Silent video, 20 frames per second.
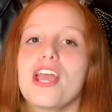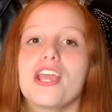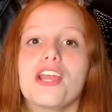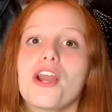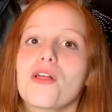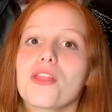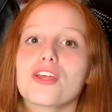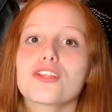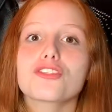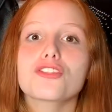you
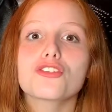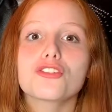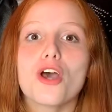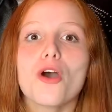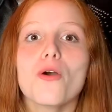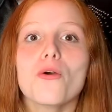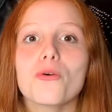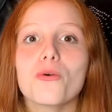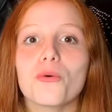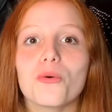know, that's
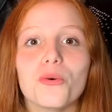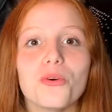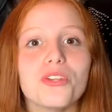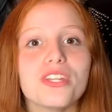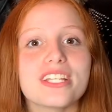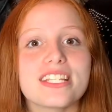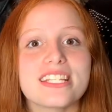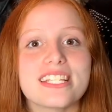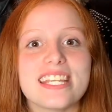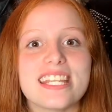so cool
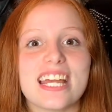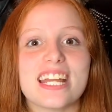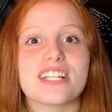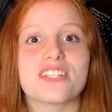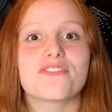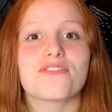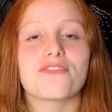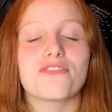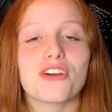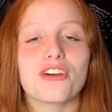to see that
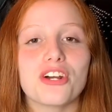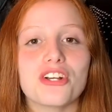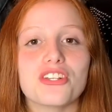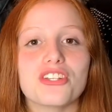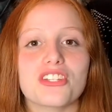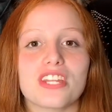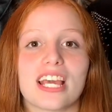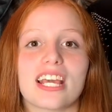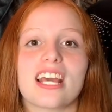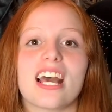his
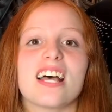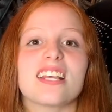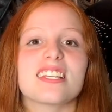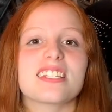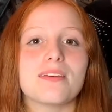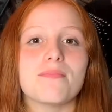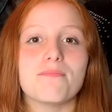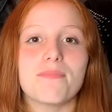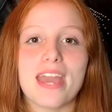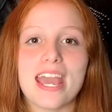first
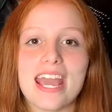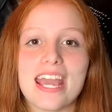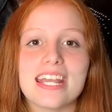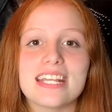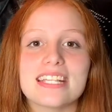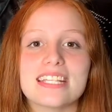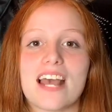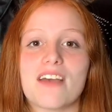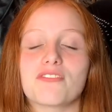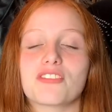custom
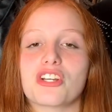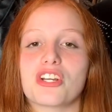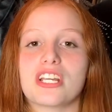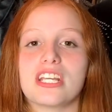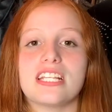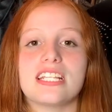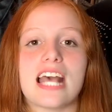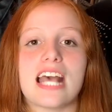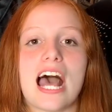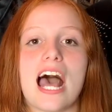bass after
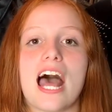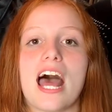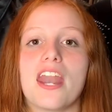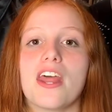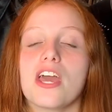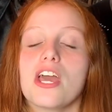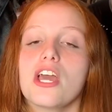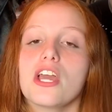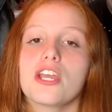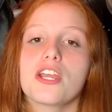he's had,
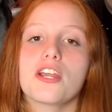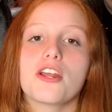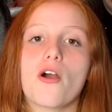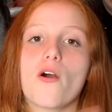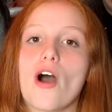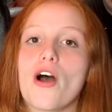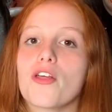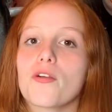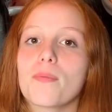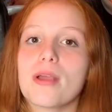
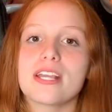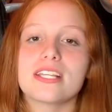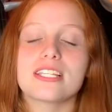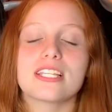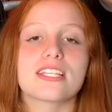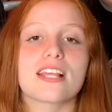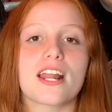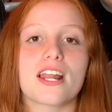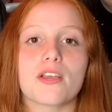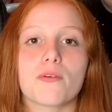other
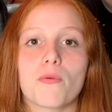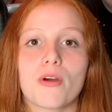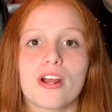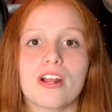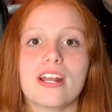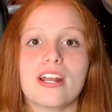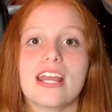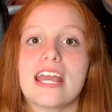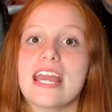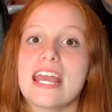basses that
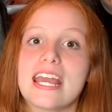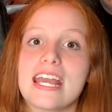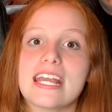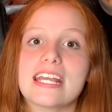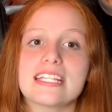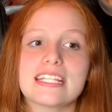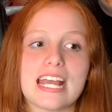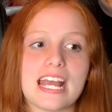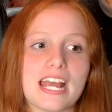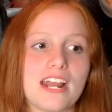weren't
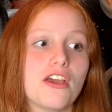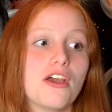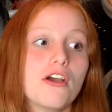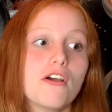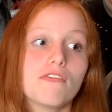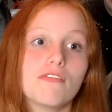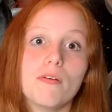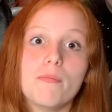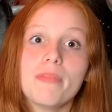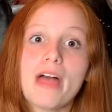his, and
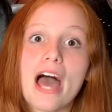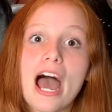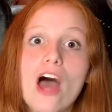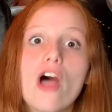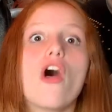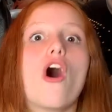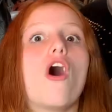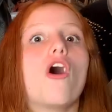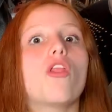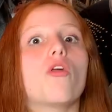from
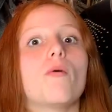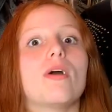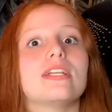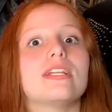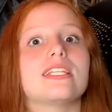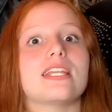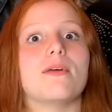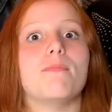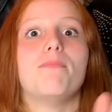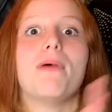that all the way
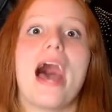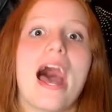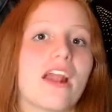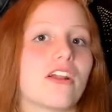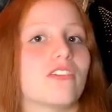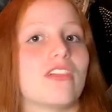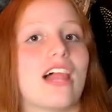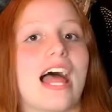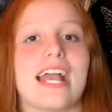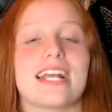to the
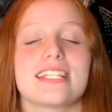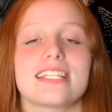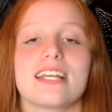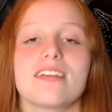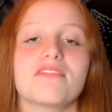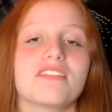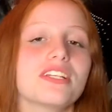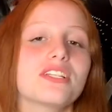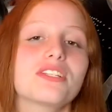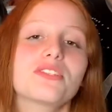battle axe. I
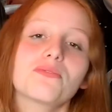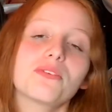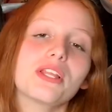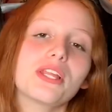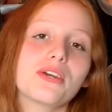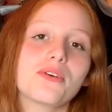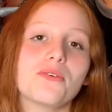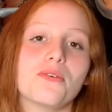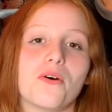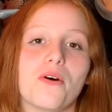mean, it's
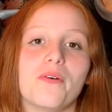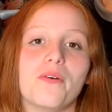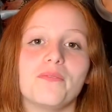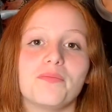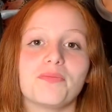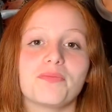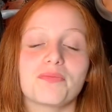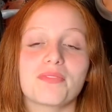really cool.